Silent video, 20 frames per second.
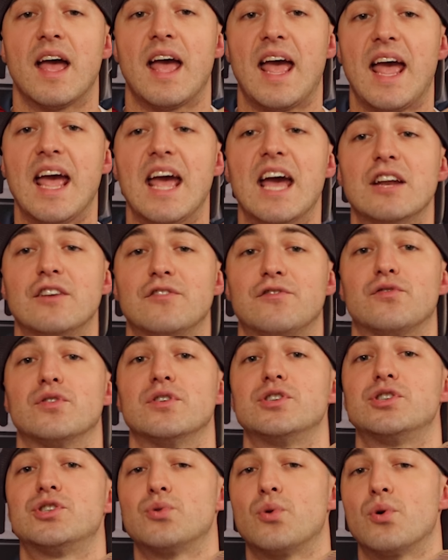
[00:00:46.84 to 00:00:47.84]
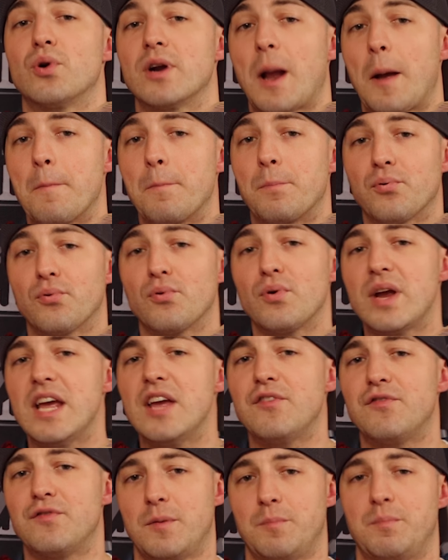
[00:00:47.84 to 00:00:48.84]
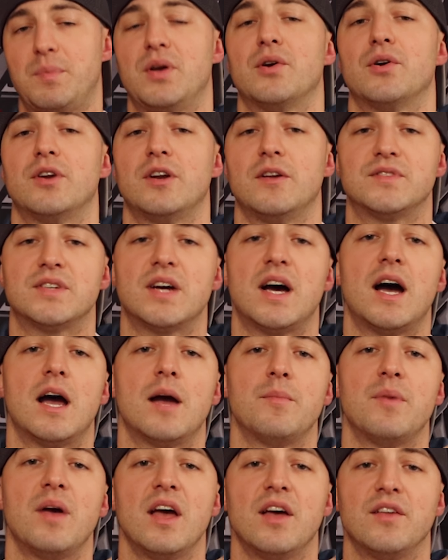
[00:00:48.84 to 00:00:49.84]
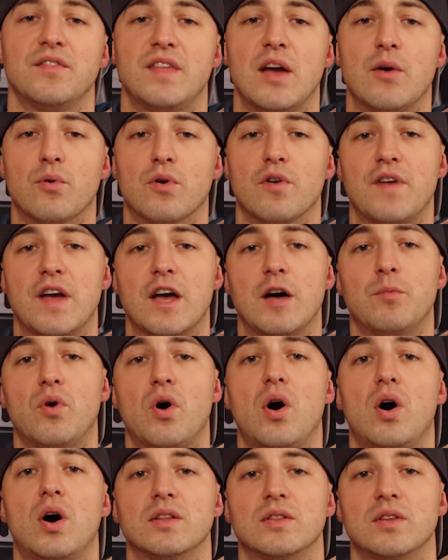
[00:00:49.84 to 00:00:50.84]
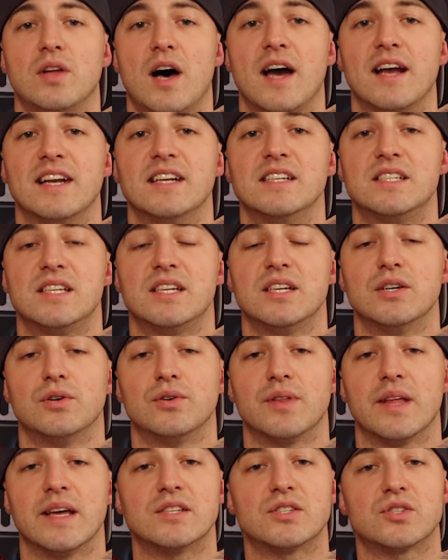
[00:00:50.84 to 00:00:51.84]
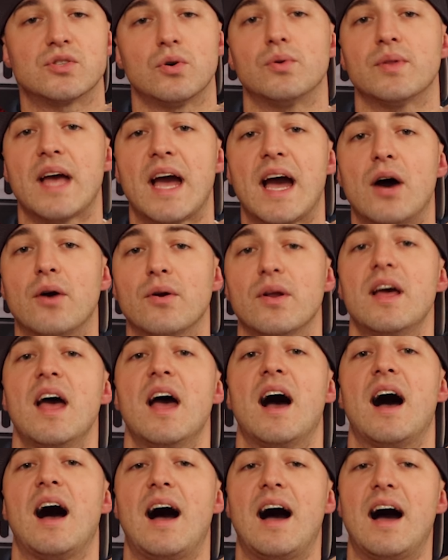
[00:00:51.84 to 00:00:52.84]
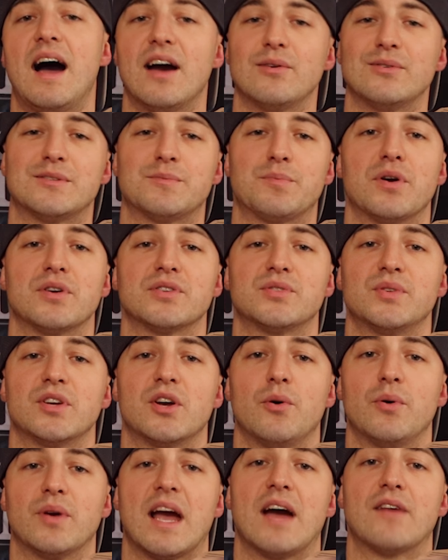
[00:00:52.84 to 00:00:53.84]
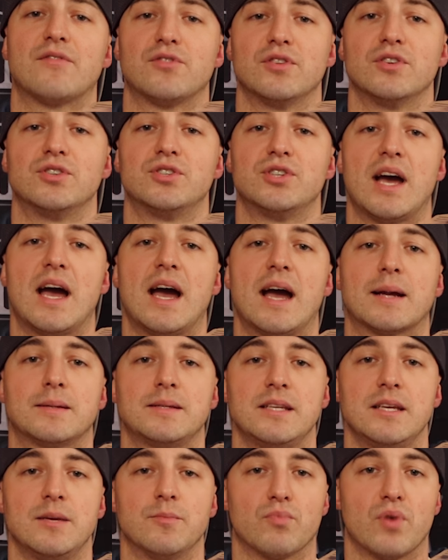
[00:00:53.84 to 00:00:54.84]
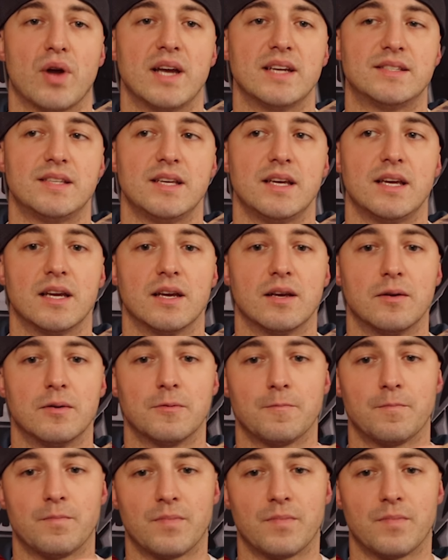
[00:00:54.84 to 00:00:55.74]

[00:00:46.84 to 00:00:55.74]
And for a short, brief period of time, they were available online until they sold out. I was personally going after the Jack Team Racing,